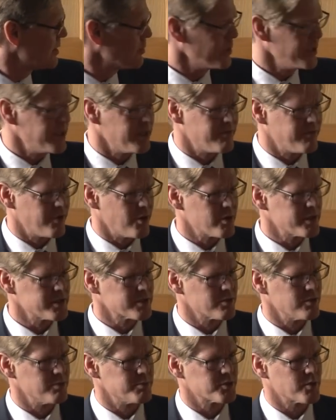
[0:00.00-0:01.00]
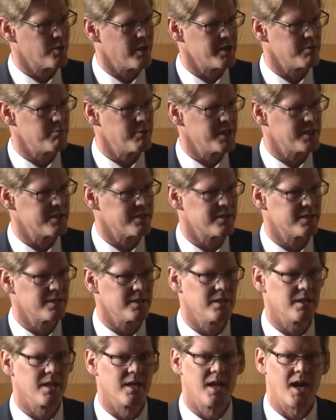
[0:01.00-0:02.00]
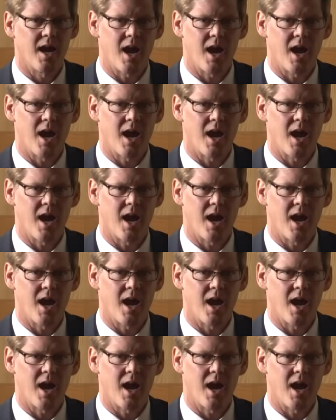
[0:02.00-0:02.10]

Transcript: we did focus groups quite a bit to see